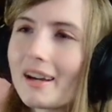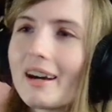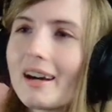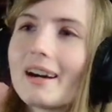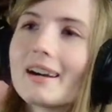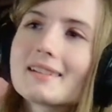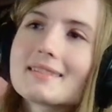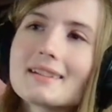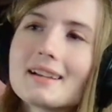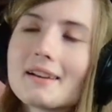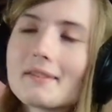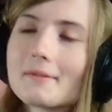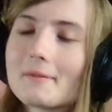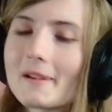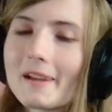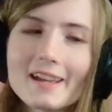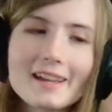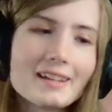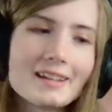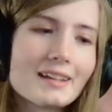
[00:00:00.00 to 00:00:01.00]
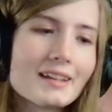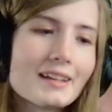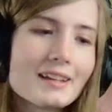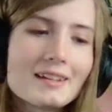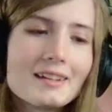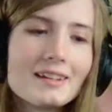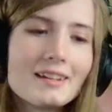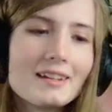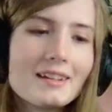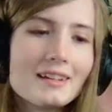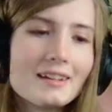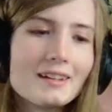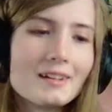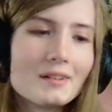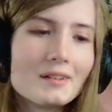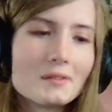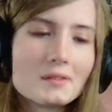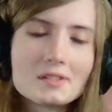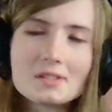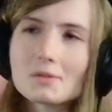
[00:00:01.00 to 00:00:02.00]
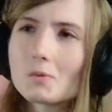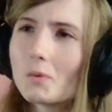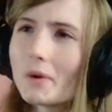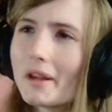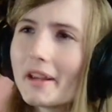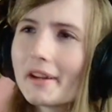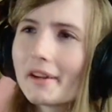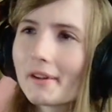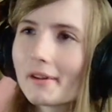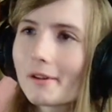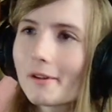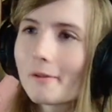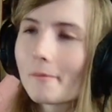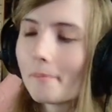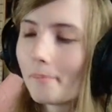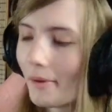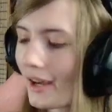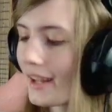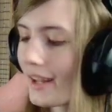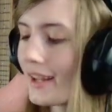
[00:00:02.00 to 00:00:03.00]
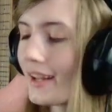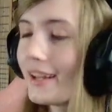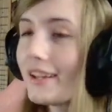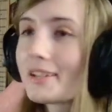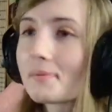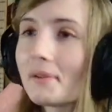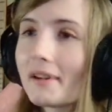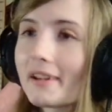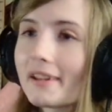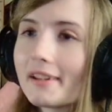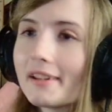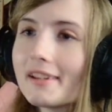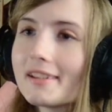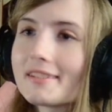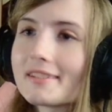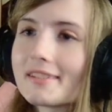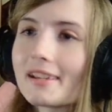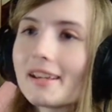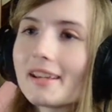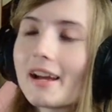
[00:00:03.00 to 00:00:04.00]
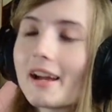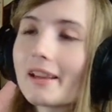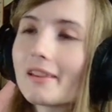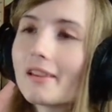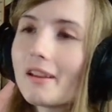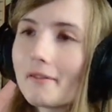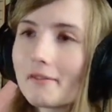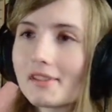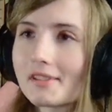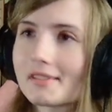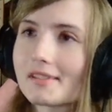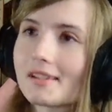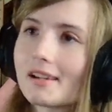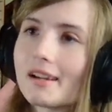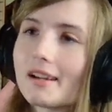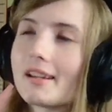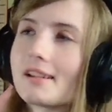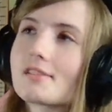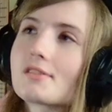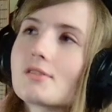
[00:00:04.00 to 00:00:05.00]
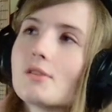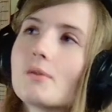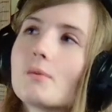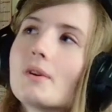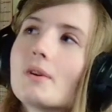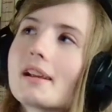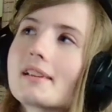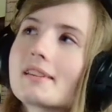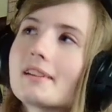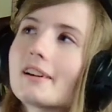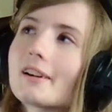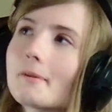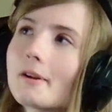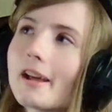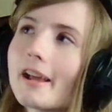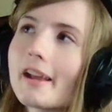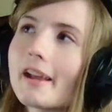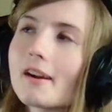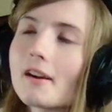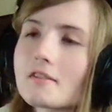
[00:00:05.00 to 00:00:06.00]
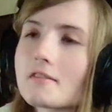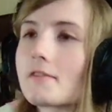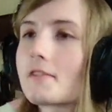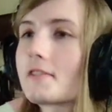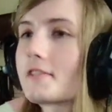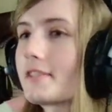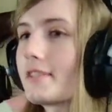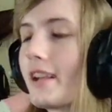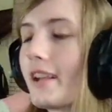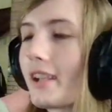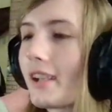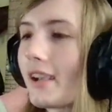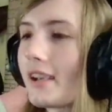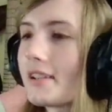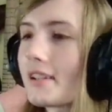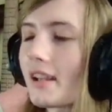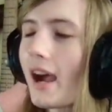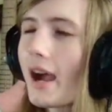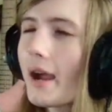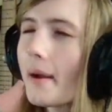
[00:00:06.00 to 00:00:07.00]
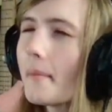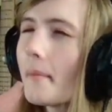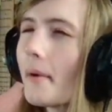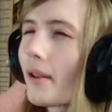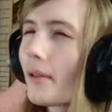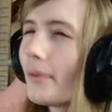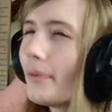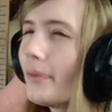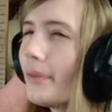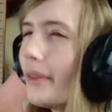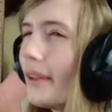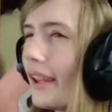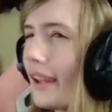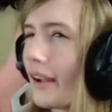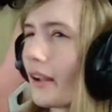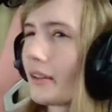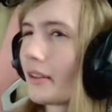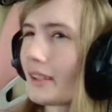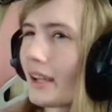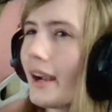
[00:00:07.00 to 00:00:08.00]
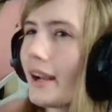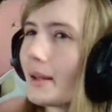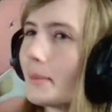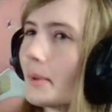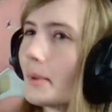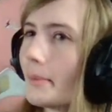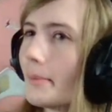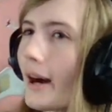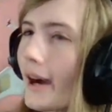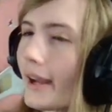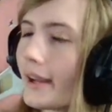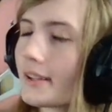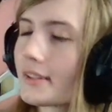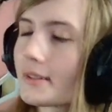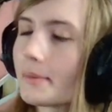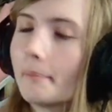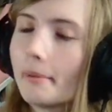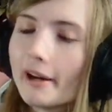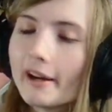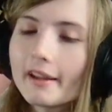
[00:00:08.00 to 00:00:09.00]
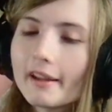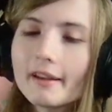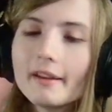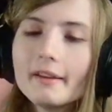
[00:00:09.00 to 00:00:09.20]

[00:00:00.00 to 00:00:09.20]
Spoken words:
I still have my AK, which is weird. But it is what it is, and I love this gun. And so when I talk about ARs versus AK, I'm a little tiny bit biased, but